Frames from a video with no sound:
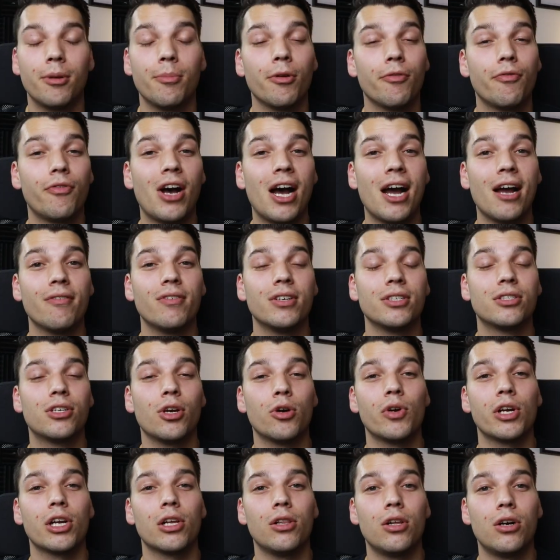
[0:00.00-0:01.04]
Number five is
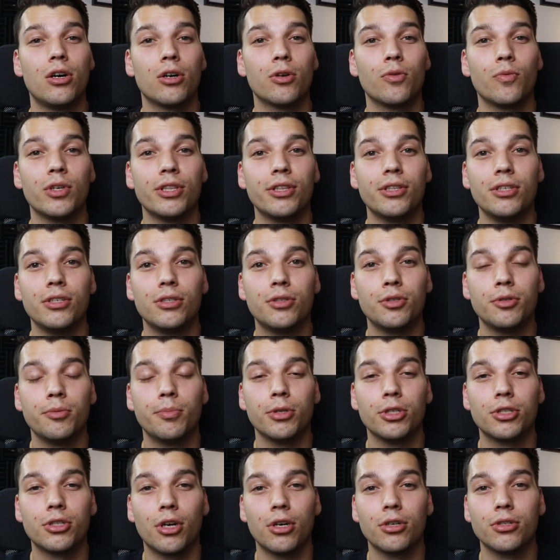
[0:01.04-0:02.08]
going along with the
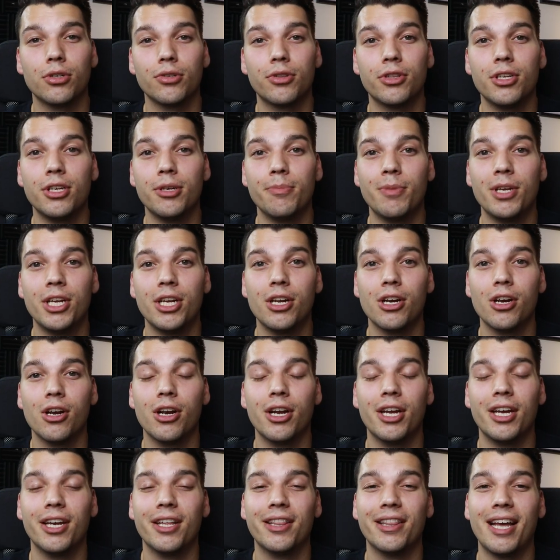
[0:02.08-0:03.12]
supercharger theme here,
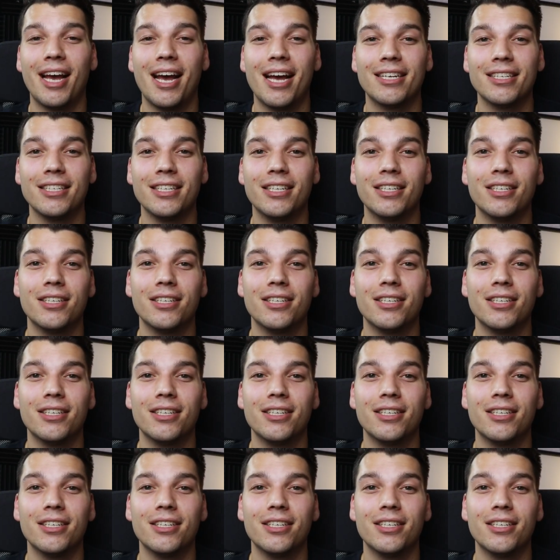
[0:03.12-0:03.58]
and that